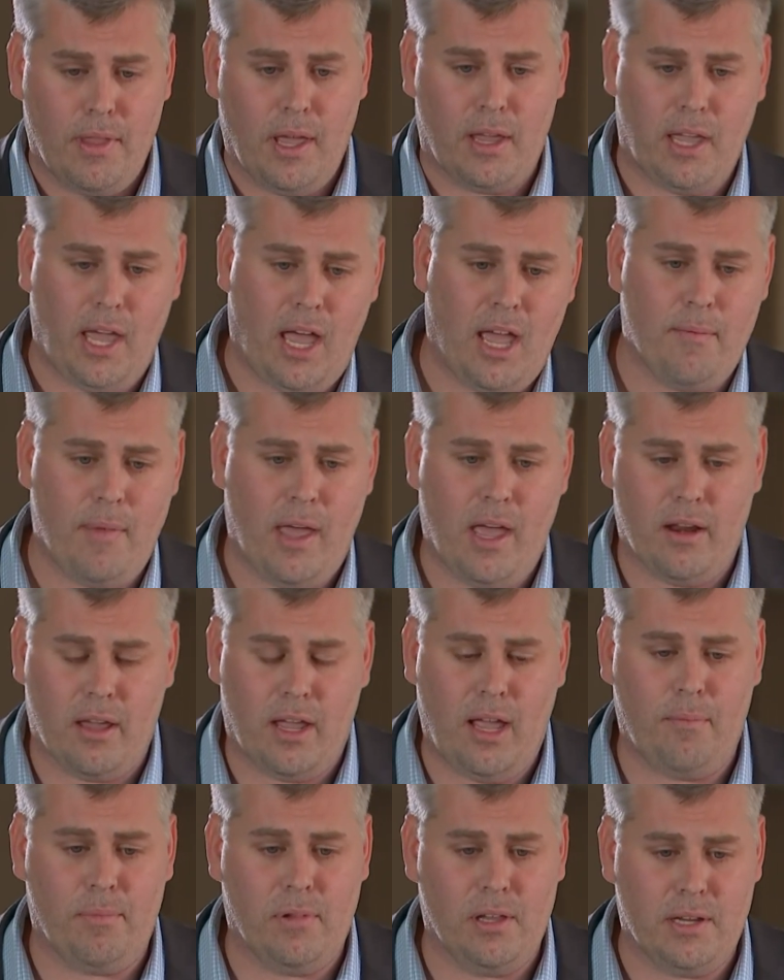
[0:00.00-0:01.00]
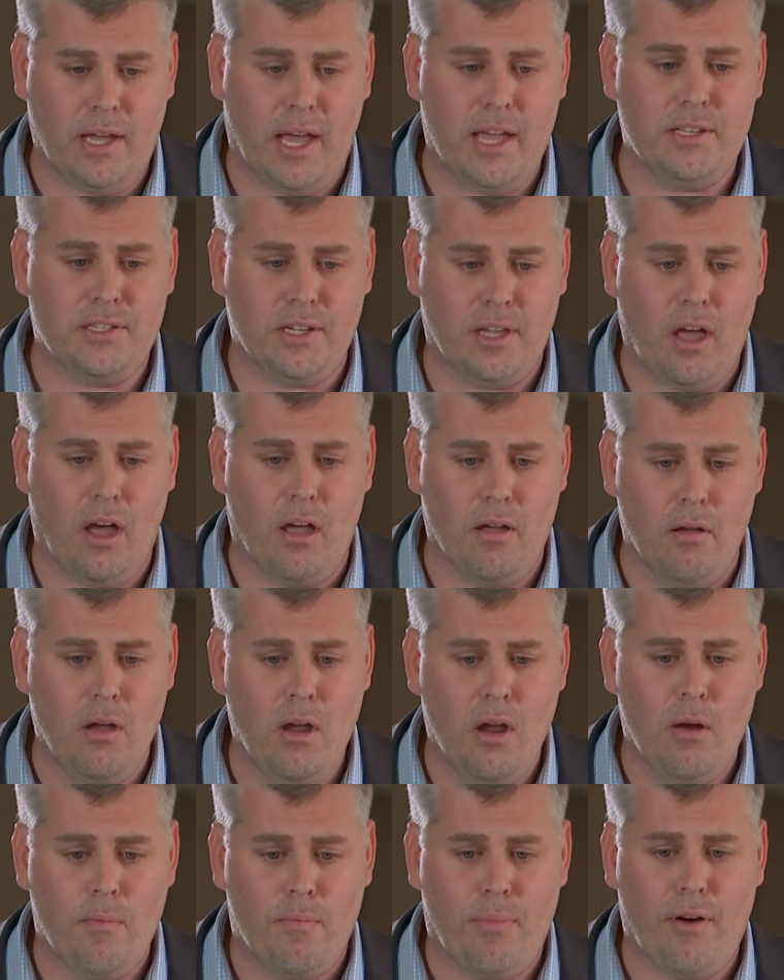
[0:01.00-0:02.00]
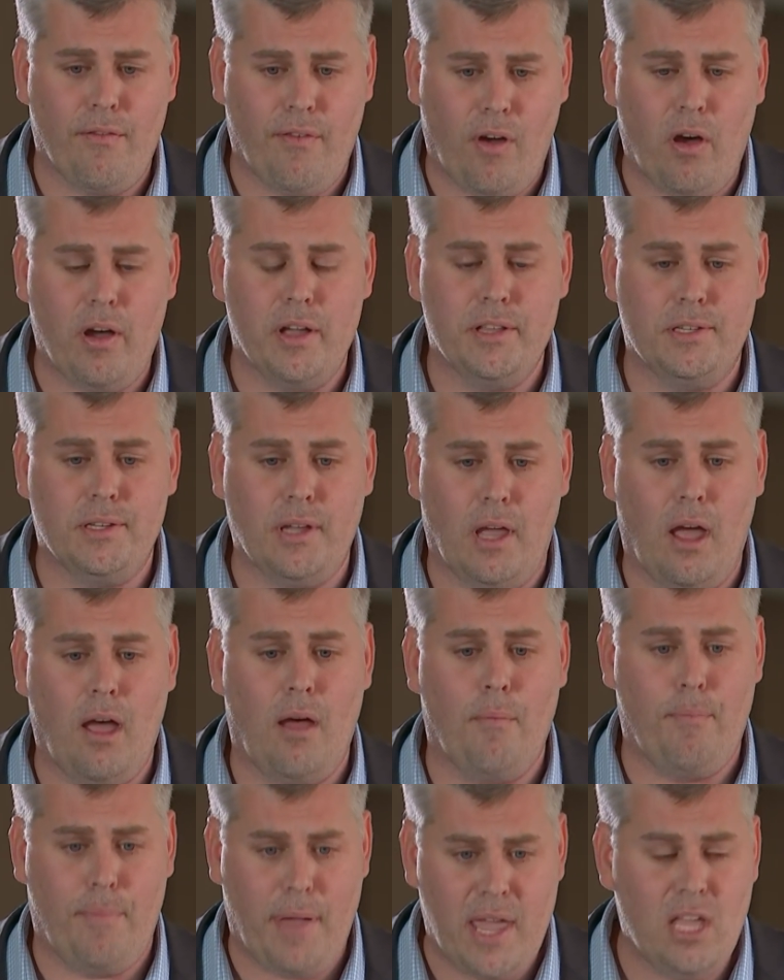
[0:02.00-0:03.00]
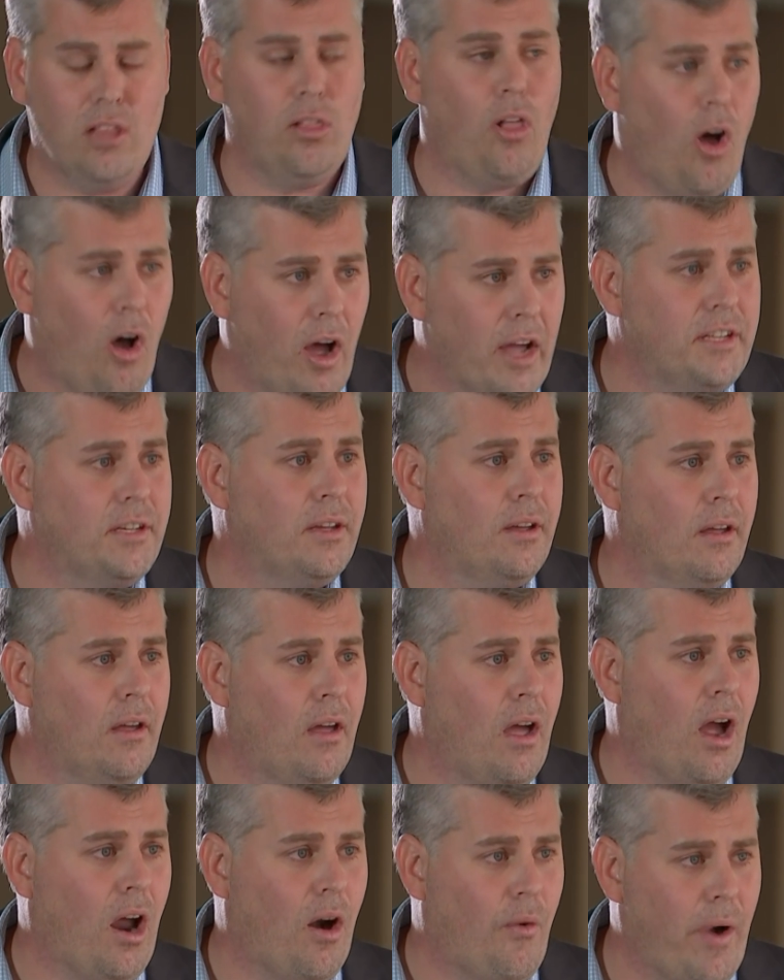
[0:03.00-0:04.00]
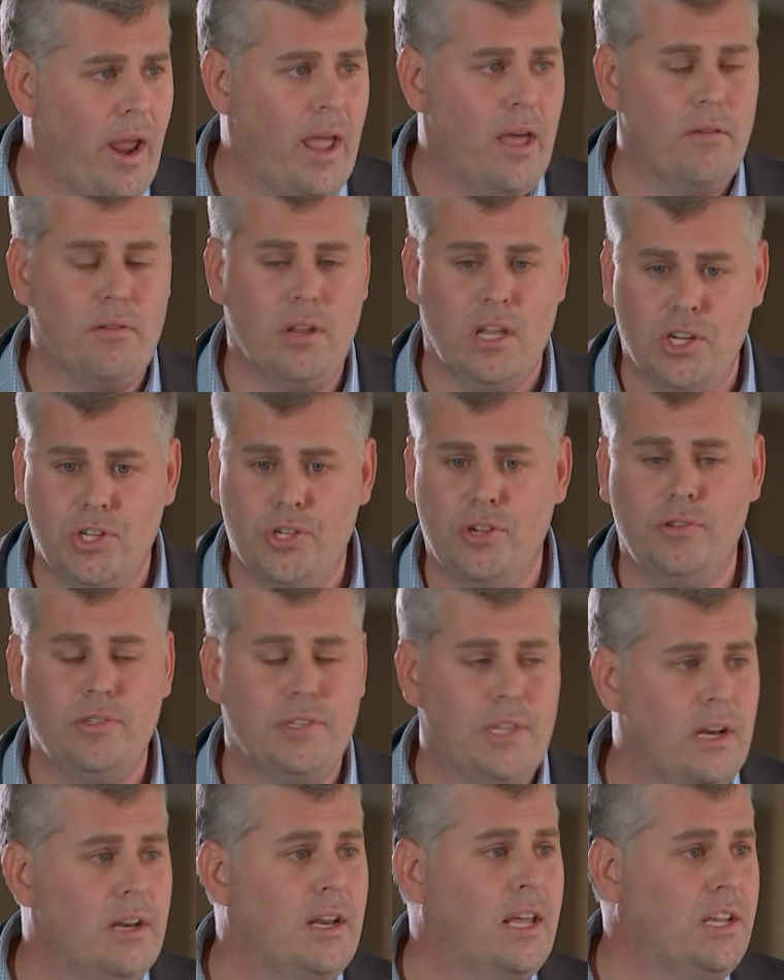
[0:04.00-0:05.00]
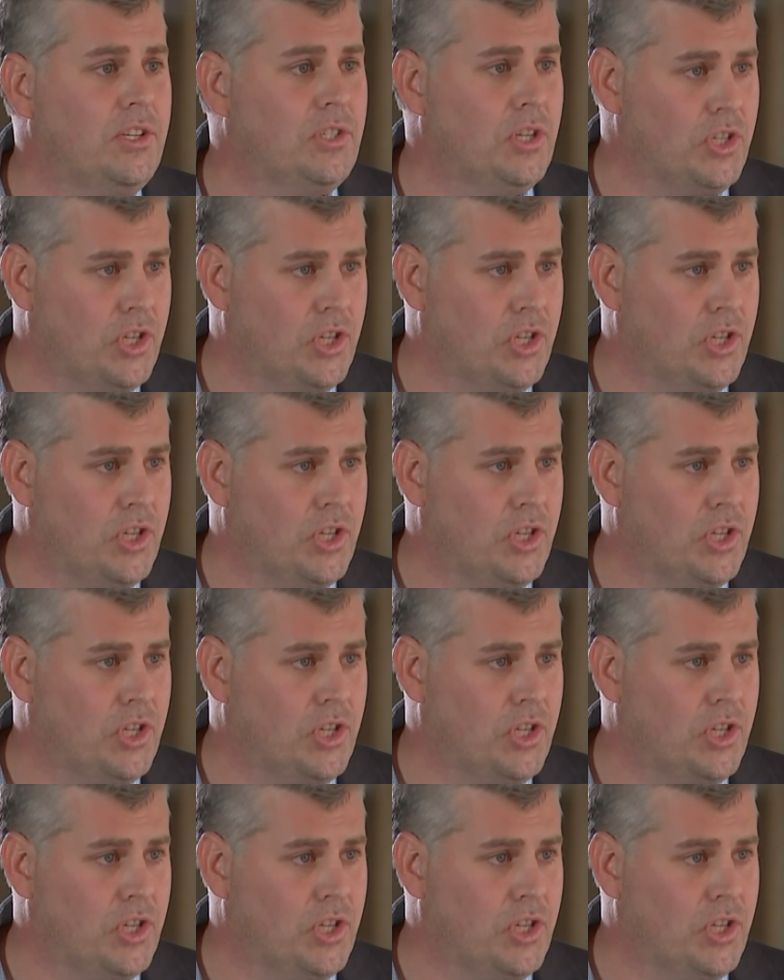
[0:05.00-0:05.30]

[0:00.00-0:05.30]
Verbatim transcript: that came out a couple of days ago provides a big light around issues that need to